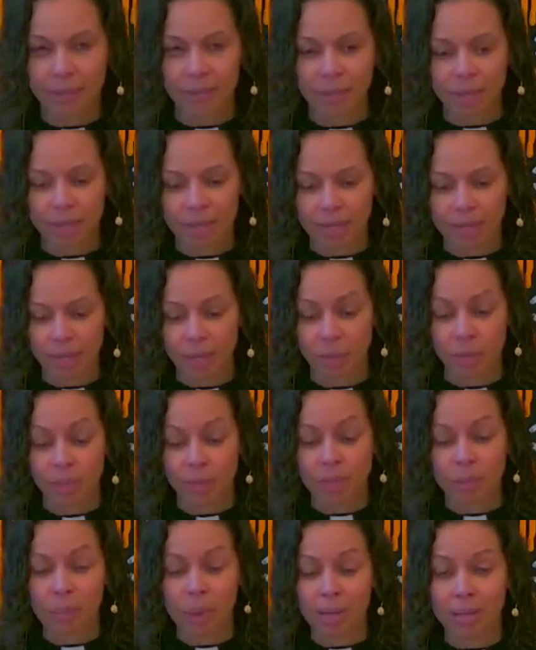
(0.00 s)
And he's given
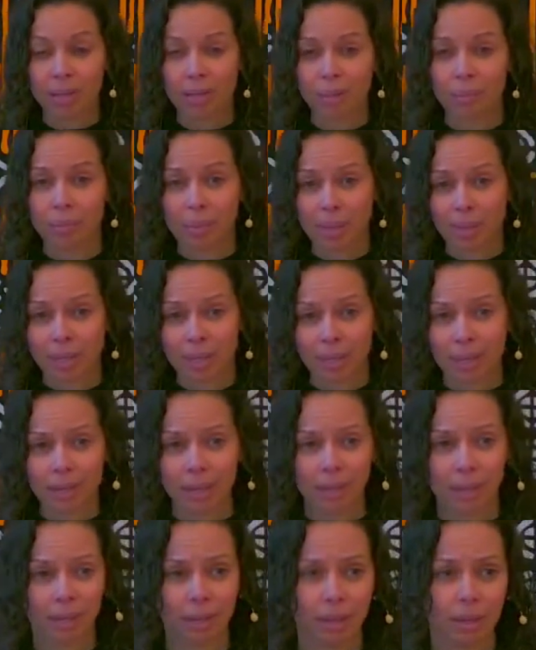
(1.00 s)
us the
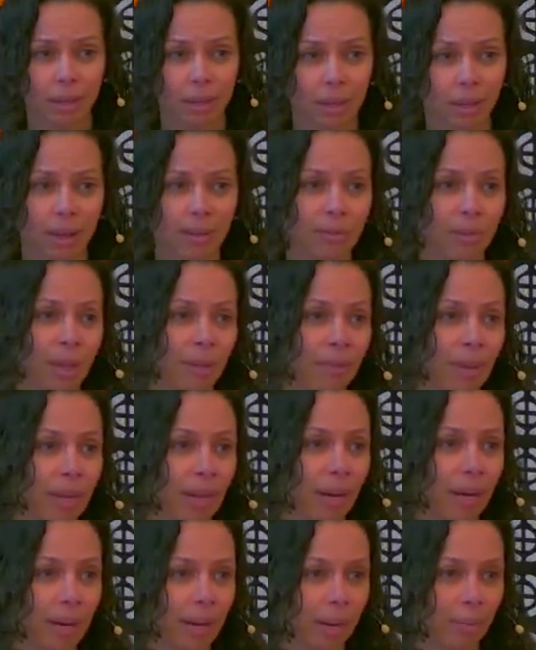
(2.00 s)
responsibility
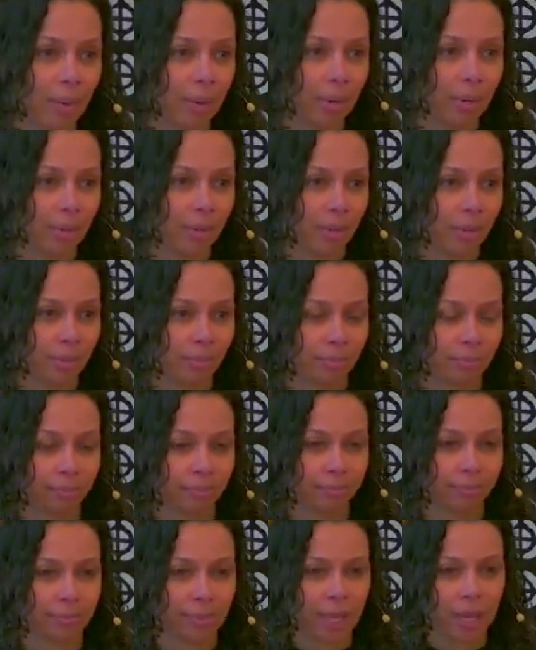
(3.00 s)
of loving our neighbors
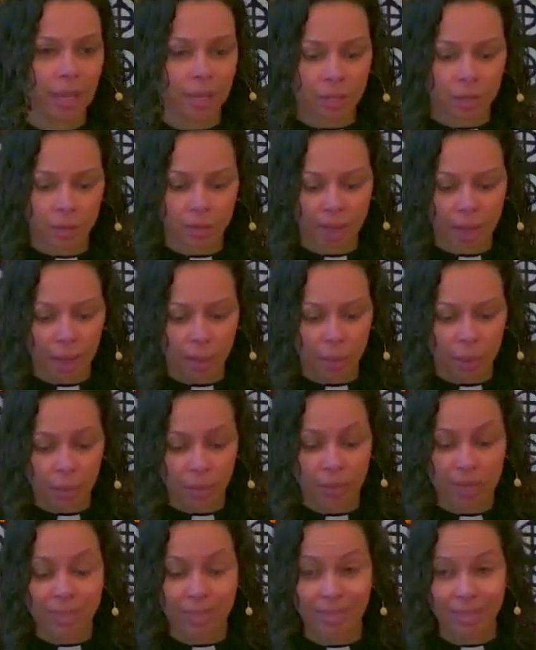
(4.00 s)
so
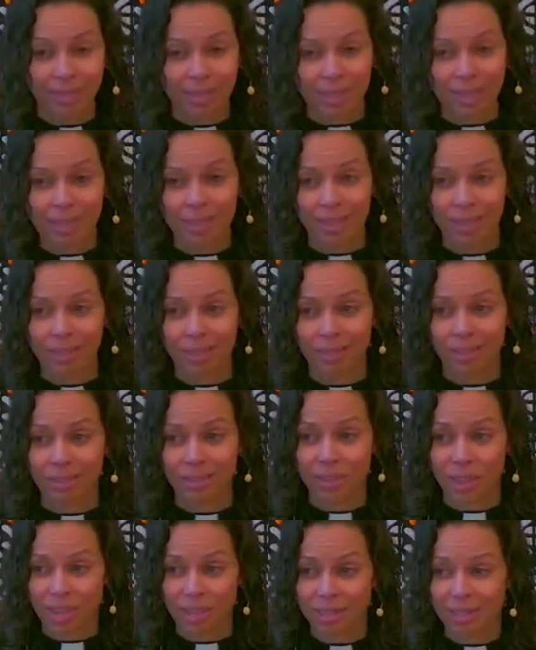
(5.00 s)
that when we seek
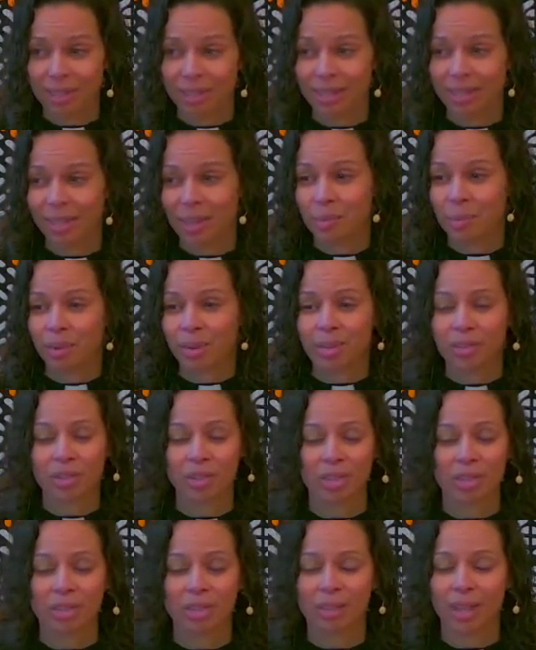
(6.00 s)
justice and
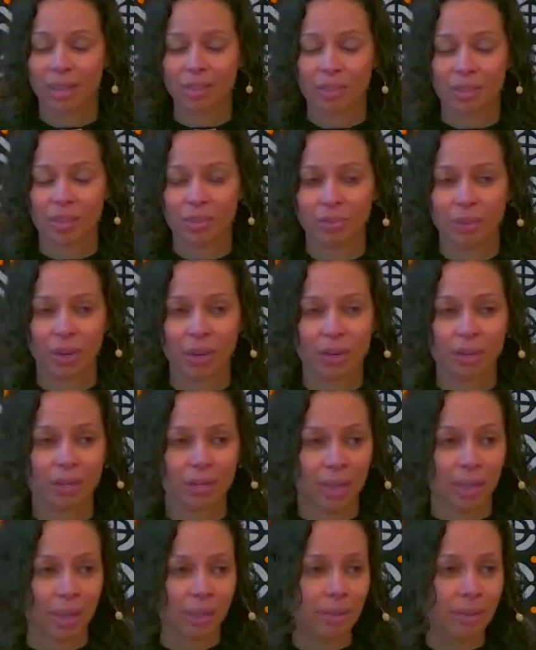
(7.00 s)
liberation, it's not
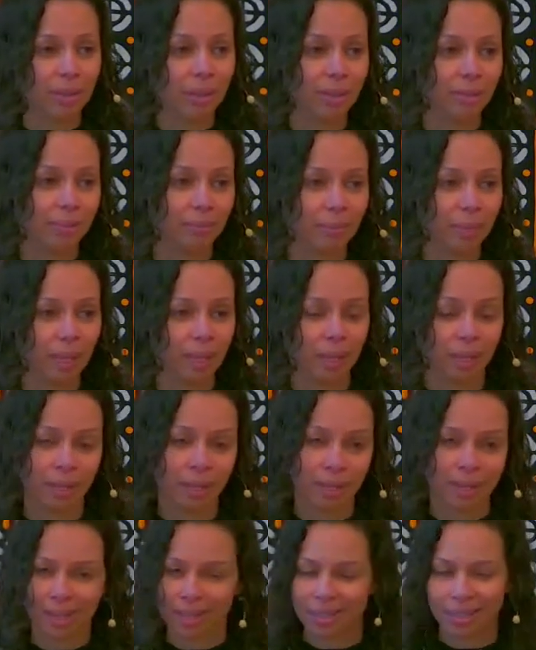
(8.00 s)
just for ourselves,
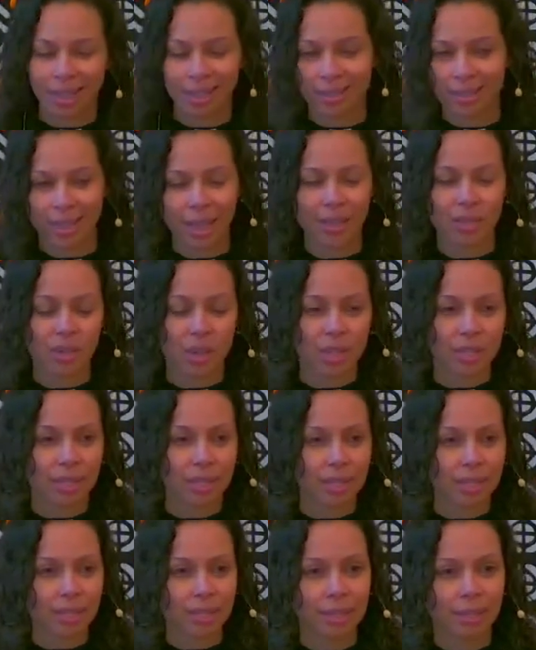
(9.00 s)
because that's
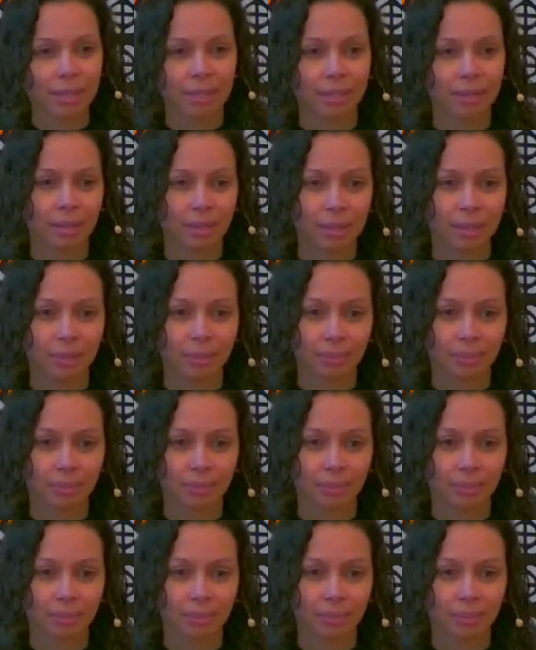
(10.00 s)
not justice